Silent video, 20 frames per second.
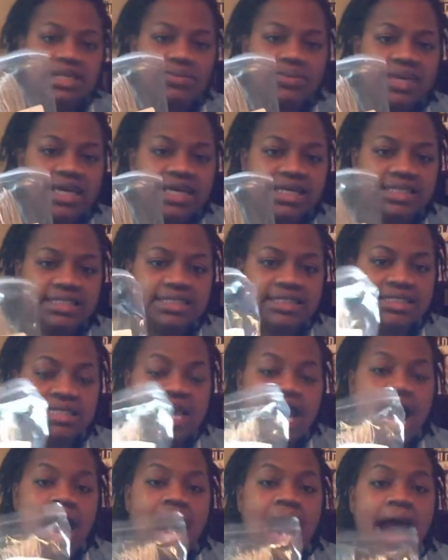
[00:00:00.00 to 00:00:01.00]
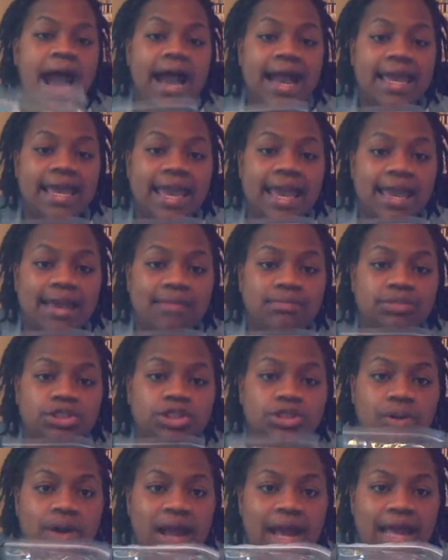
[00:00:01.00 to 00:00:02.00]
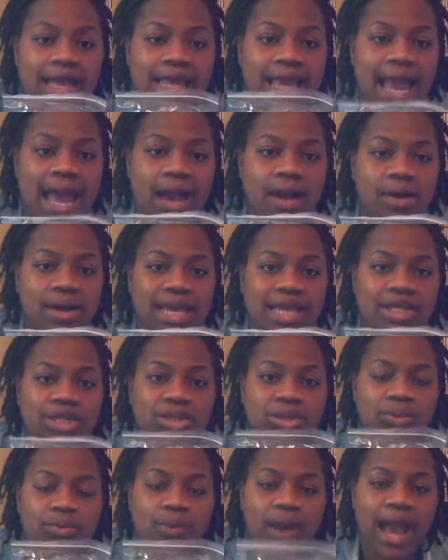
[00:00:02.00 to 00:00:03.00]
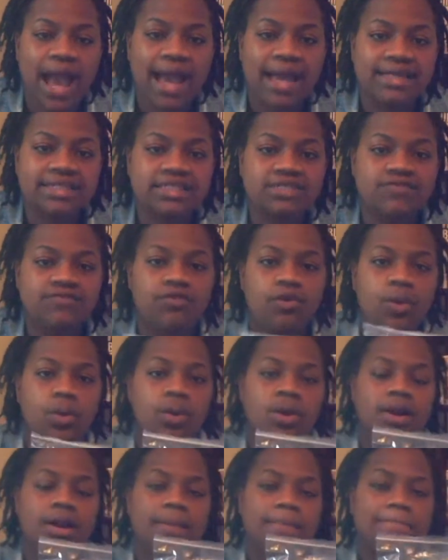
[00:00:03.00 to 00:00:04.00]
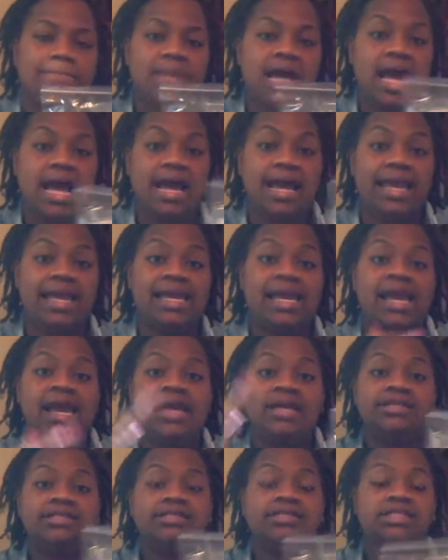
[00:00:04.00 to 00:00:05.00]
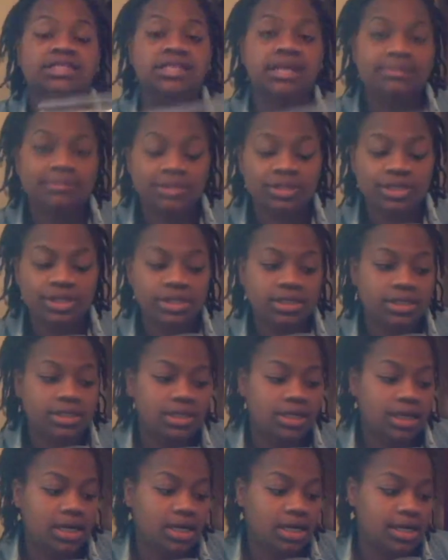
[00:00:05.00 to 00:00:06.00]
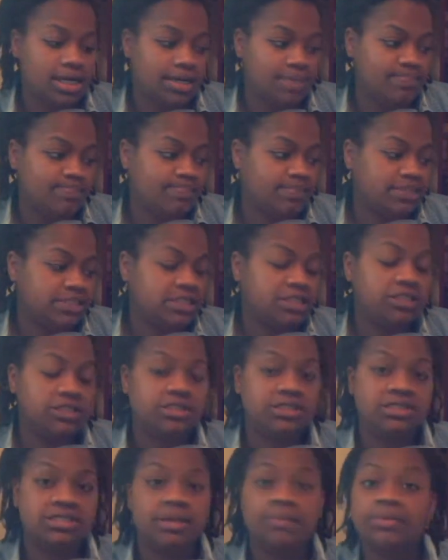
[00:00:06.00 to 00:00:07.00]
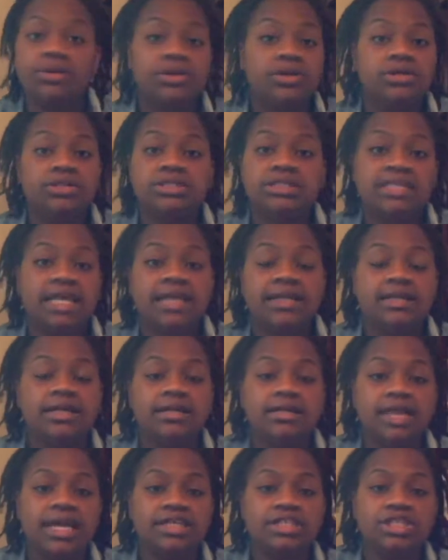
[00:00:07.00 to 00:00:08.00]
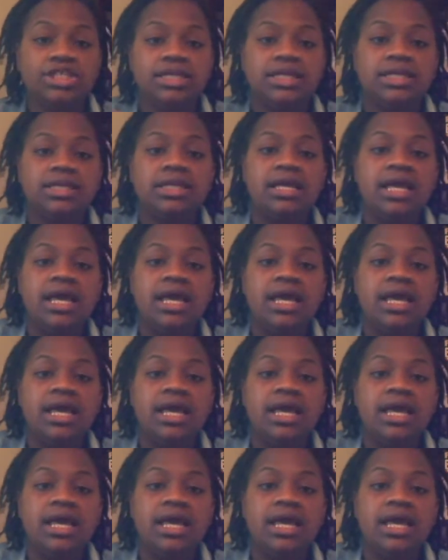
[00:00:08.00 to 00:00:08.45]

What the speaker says: Wicks. I am trying out a new wax for my summer scent collection.